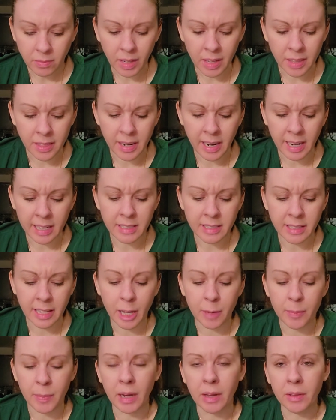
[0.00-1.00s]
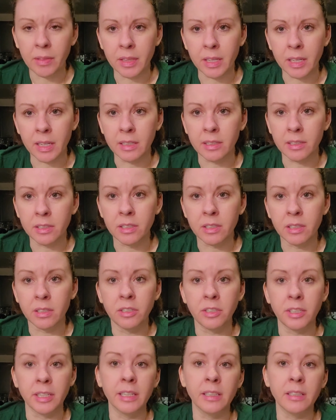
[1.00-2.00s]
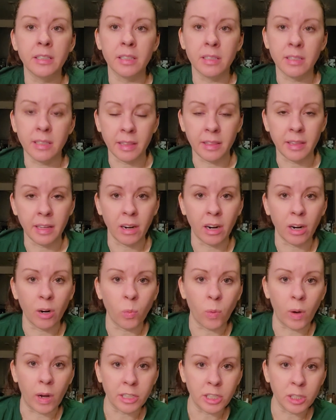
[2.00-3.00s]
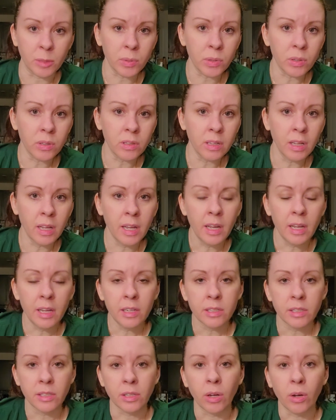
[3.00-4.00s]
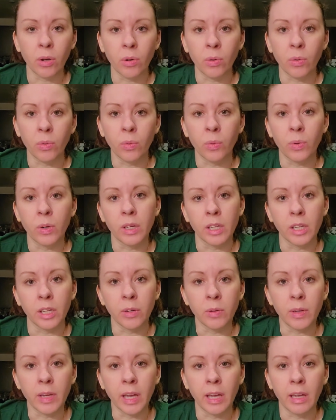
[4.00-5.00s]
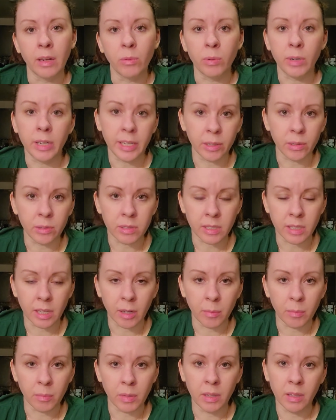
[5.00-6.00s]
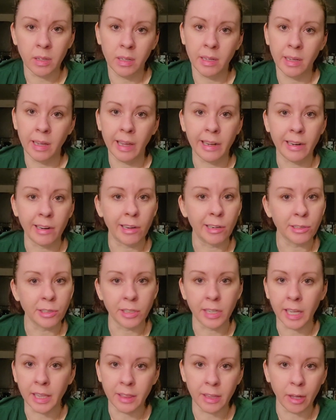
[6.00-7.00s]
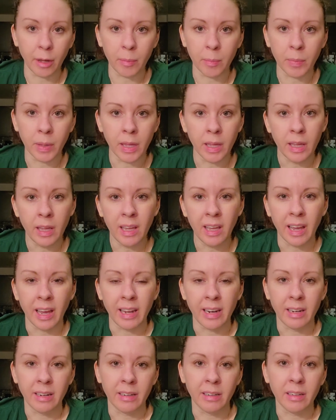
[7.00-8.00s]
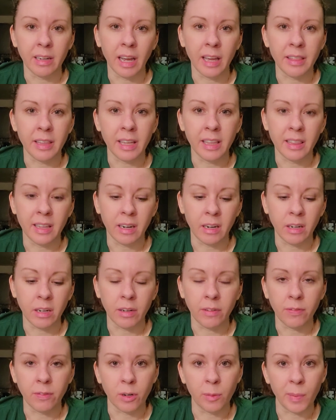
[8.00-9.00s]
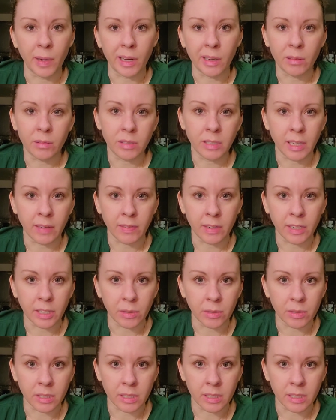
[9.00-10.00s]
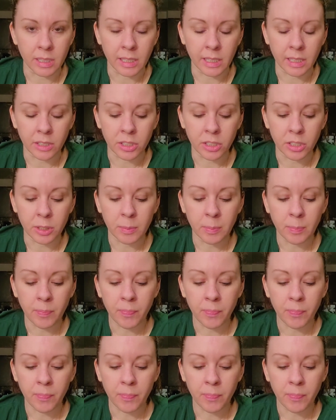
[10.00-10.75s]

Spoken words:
The nice thing about these sheets is that they are washable, so you can reuse them and alternate them, and I think they're good for about 7 uses each.